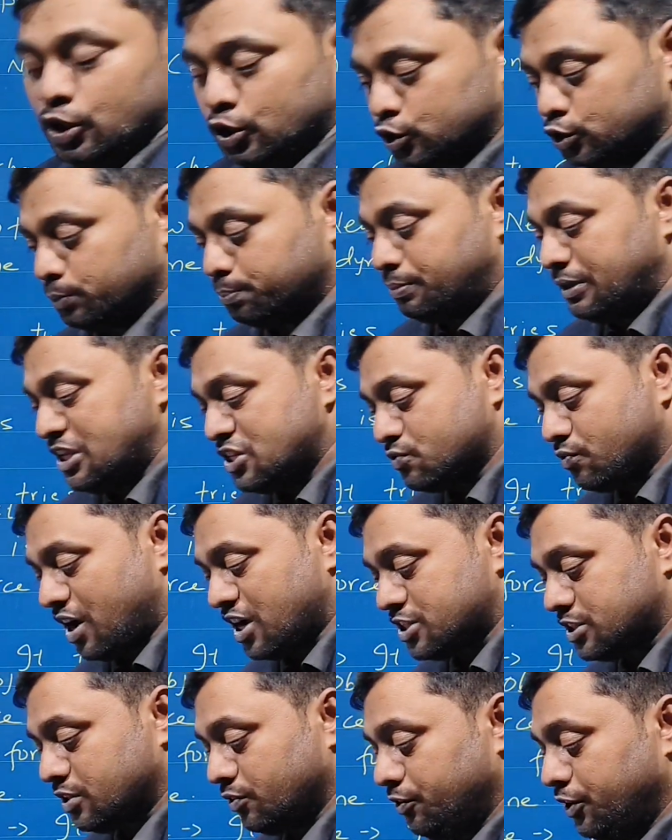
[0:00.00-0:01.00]
So please
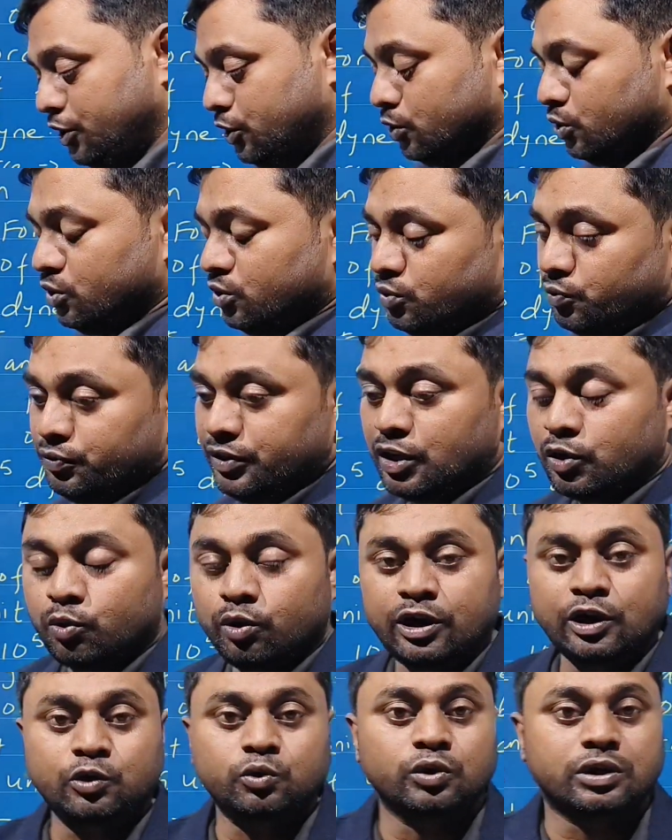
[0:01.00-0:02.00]
watch the video. We are
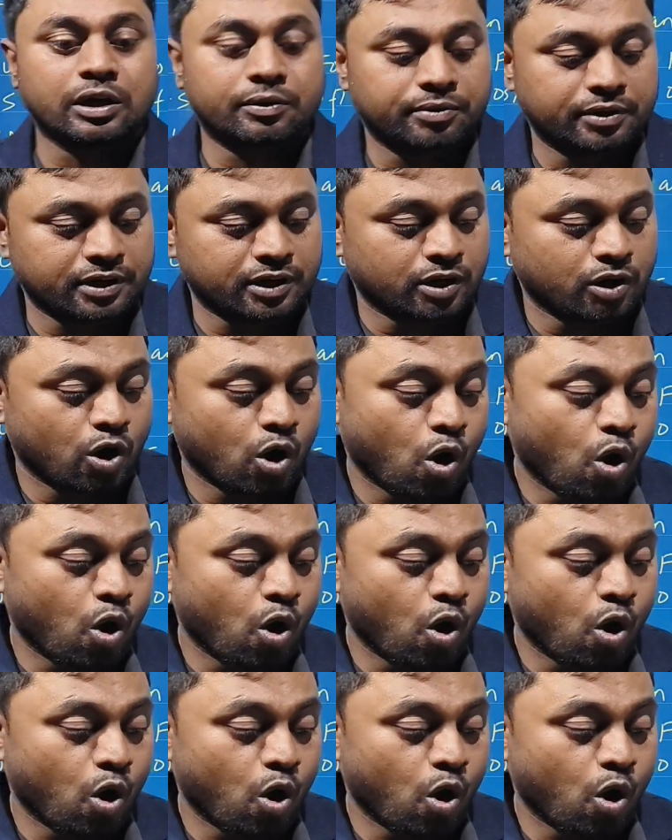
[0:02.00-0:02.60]
going to cover